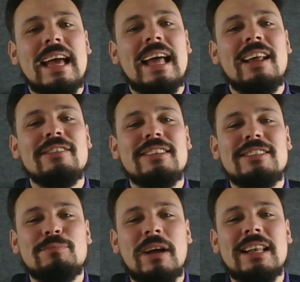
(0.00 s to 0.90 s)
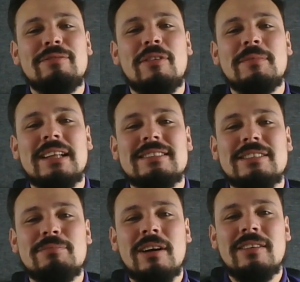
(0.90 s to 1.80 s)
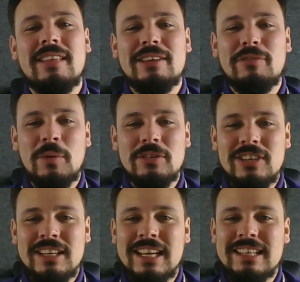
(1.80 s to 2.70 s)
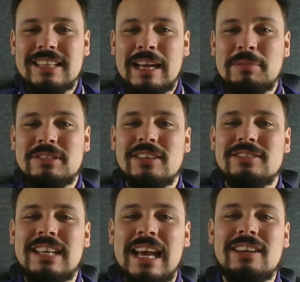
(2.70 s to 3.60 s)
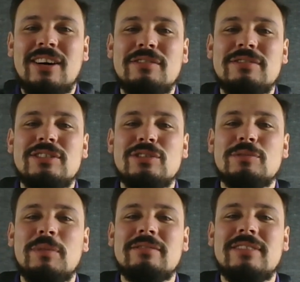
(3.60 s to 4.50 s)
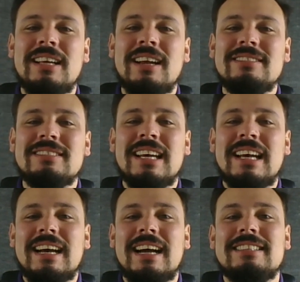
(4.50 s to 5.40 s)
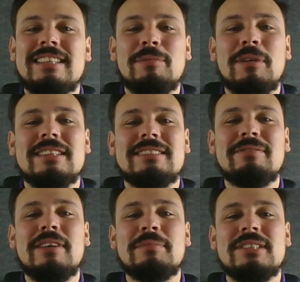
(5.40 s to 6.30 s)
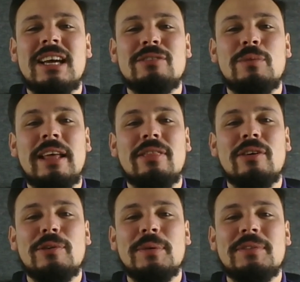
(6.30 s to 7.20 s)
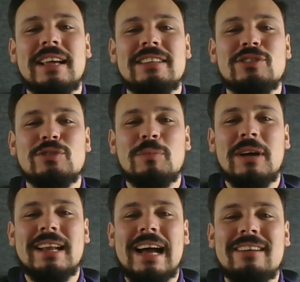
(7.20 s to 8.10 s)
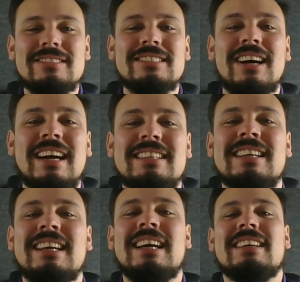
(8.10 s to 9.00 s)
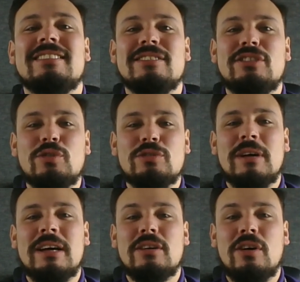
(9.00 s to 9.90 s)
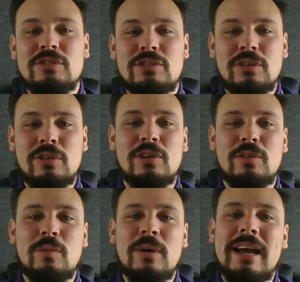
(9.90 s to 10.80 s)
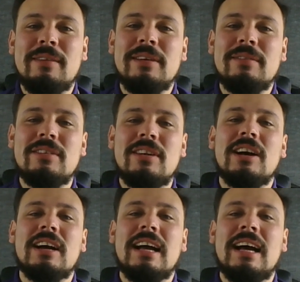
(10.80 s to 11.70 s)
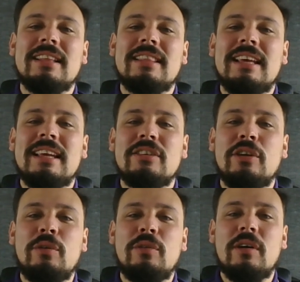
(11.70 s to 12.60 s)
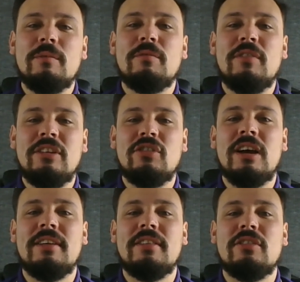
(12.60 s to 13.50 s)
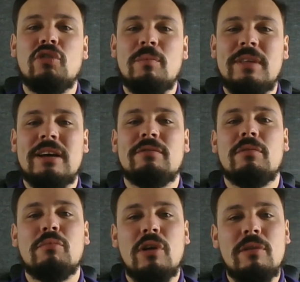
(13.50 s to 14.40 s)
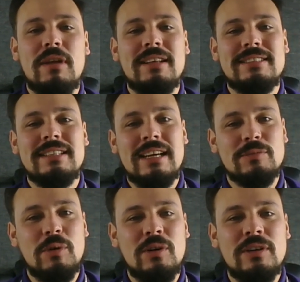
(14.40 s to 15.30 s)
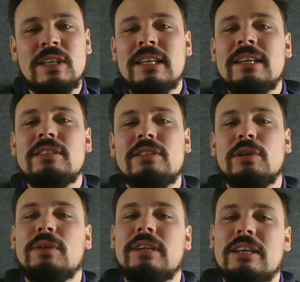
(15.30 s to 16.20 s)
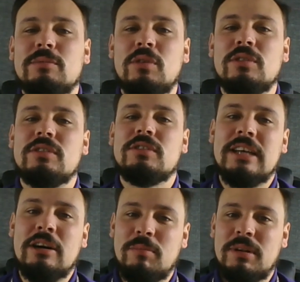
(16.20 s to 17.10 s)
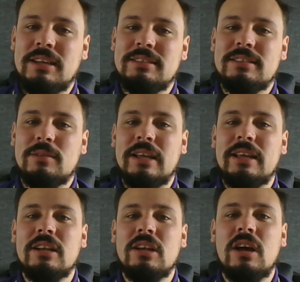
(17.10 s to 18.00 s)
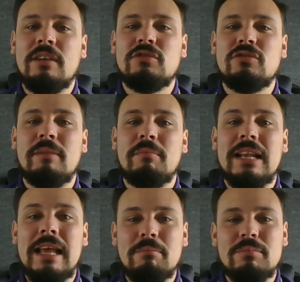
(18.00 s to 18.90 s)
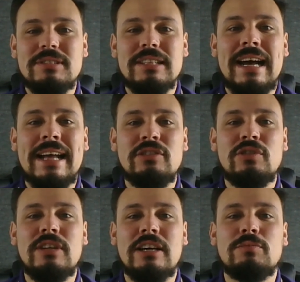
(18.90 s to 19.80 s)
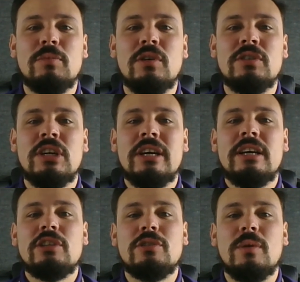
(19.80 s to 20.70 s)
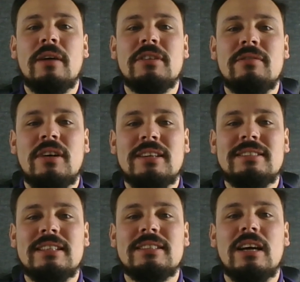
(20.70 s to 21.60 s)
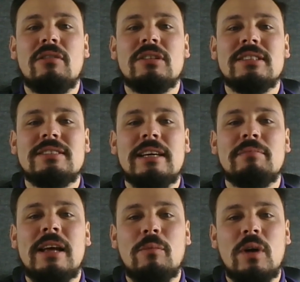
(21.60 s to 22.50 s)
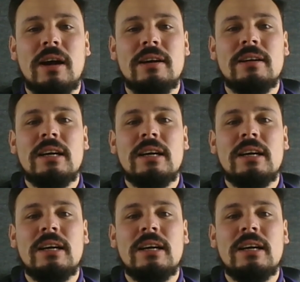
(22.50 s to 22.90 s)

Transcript: Hello, this is Bradley from AnalysisPro. Thank you for watching. It's episode ten of the Talk to Brad videos, and to celebrate the tenth episode, we thought we would take Talk to Brad outside. So it's Talk to Brad on tour, where we will look at the new feature that's dropped down from Pro Plus in Nacsport to Nacsport Scout Plus, where you can live stream clips and your dashboard to other devices that are on the same network.